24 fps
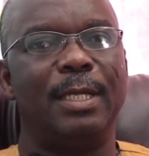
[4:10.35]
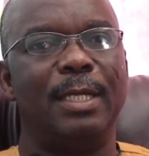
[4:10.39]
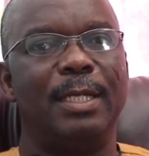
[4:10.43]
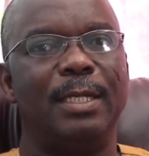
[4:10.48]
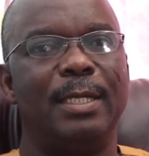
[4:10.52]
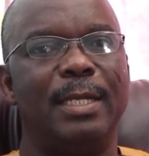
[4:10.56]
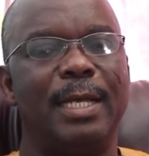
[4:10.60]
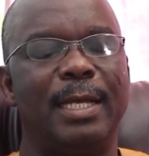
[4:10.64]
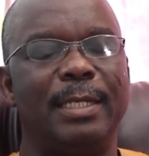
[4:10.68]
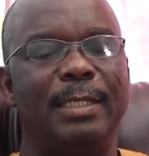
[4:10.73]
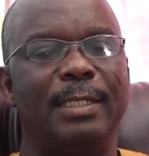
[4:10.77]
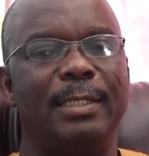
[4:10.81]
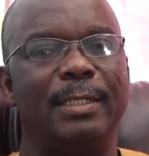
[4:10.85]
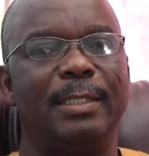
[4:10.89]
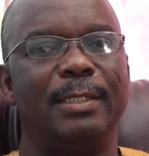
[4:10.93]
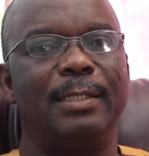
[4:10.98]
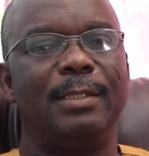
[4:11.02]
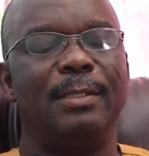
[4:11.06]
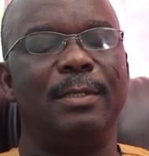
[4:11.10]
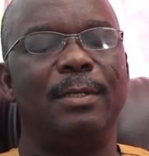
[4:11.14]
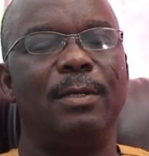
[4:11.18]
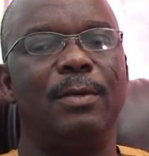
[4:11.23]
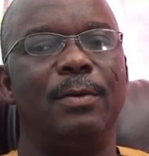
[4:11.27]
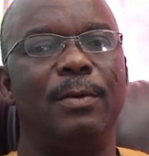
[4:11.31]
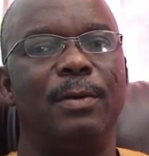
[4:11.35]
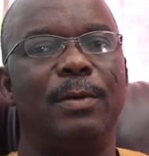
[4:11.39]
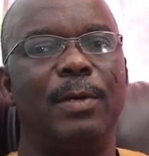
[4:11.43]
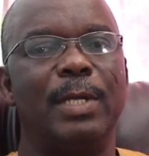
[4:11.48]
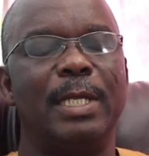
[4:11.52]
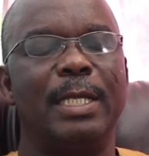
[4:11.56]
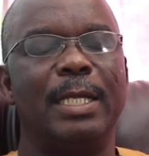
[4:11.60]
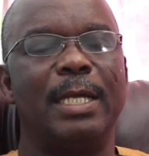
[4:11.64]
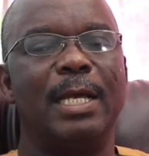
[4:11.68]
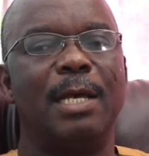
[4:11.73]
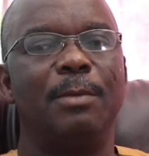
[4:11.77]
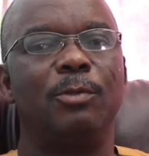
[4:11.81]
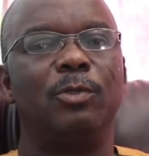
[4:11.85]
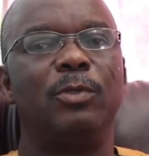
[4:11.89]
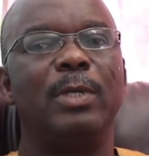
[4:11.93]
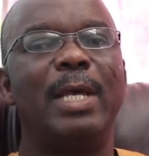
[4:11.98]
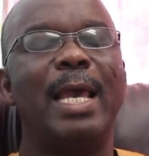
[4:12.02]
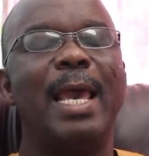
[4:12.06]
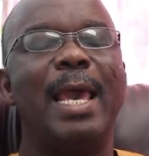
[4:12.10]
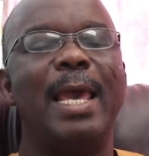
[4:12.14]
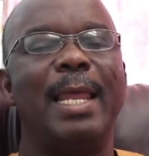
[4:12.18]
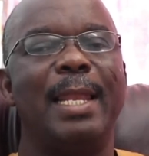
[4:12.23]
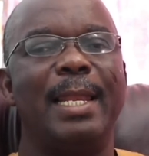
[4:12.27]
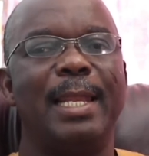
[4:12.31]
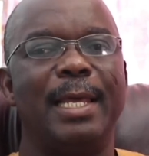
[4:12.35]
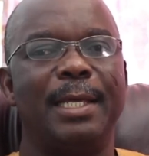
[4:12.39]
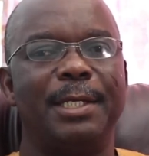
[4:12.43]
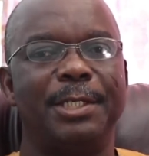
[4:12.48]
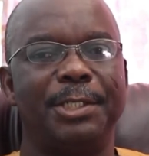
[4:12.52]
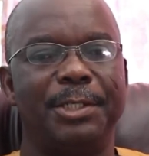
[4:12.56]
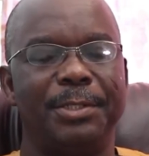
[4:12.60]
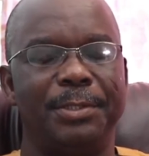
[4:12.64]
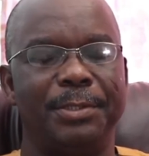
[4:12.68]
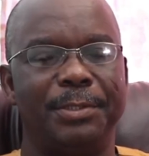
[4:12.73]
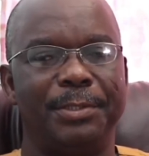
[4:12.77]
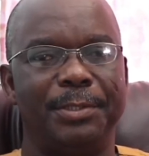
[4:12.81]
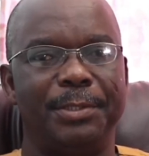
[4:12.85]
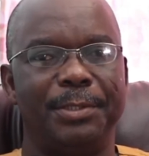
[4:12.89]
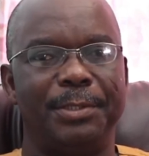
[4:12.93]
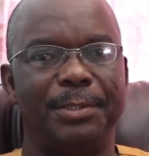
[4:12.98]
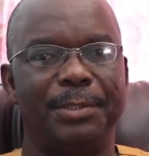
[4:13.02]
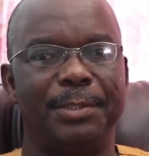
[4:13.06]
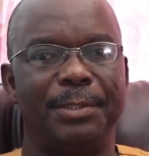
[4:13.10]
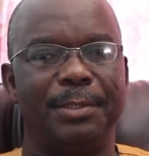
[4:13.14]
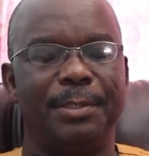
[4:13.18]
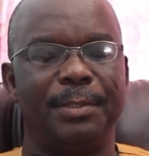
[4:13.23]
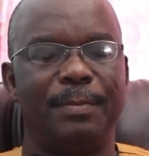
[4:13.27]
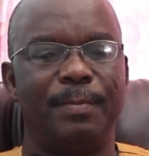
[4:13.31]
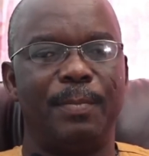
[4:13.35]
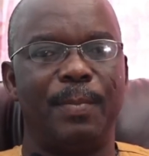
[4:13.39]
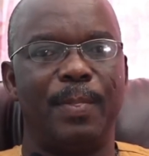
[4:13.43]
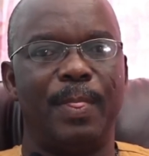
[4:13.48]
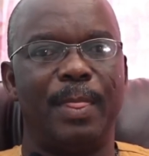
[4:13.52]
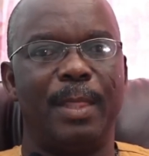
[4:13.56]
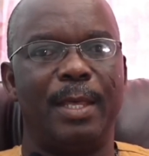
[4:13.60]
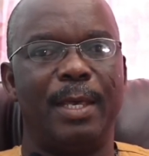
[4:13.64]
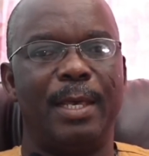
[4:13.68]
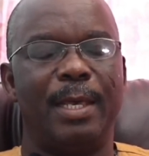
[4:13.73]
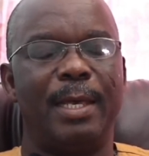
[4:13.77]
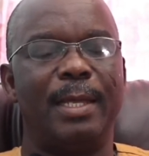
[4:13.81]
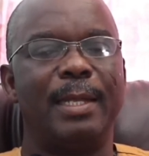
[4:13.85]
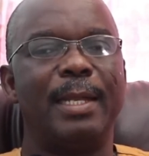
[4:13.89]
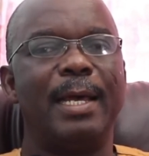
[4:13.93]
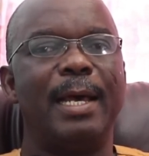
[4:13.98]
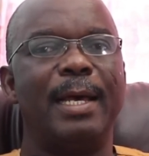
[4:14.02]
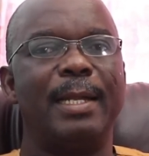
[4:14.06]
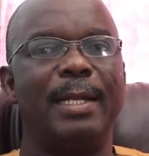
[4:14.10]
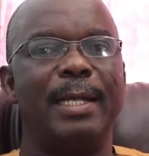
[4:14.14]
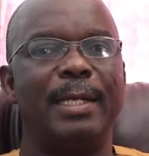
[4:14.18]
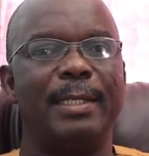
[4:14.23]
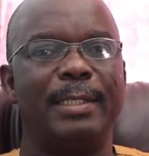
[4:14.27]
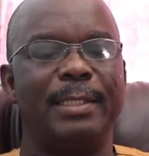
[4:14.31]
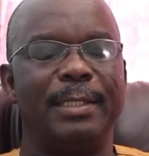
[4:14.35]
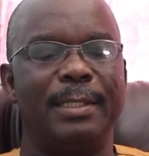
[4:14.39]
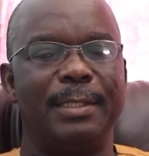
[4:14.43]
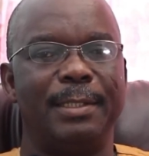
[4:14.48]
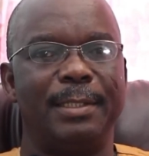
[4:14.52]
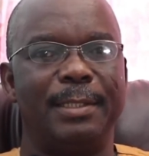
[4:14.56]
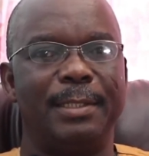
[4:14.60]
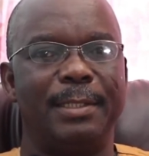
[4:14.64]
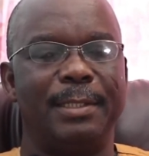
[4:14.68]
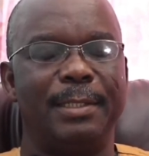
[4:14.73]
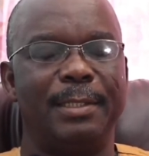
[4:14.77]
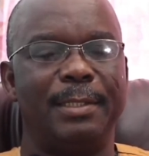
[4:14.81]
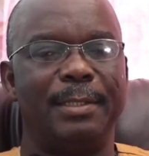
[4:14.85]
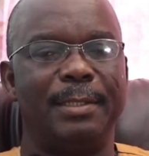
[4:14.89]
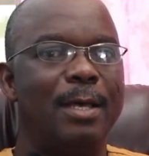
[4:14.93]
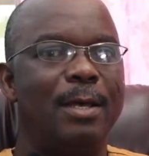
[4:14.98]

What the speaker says: That is when it comes to elections and other things.